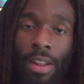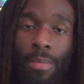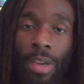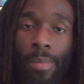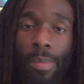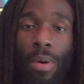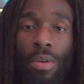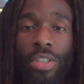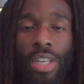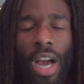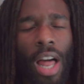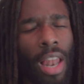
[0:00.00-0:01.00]
I'm going to be
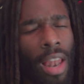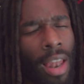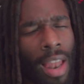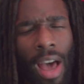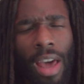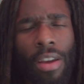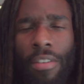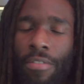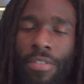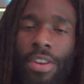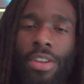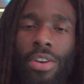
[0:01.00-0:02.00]
posting a lot of
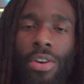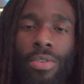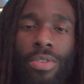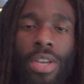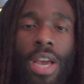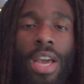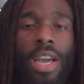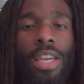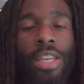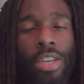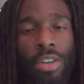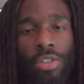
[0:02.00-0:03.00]
videos
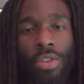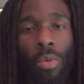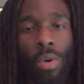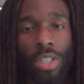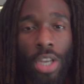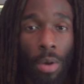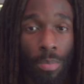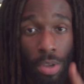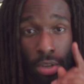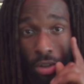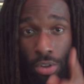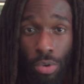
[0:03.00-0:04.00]
geared towards
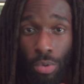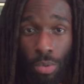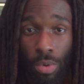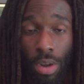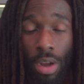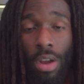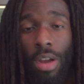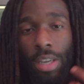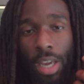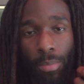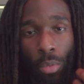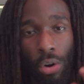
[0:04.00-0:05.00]
helping you
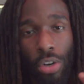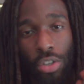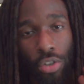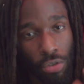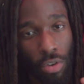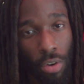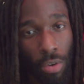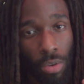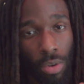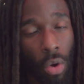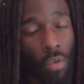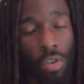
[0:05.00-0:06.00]
get more
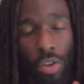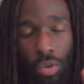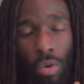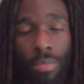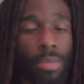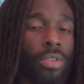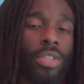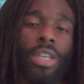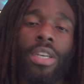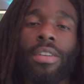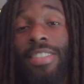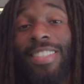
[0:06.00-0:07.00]
control over your
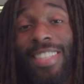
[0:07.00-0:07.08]
music.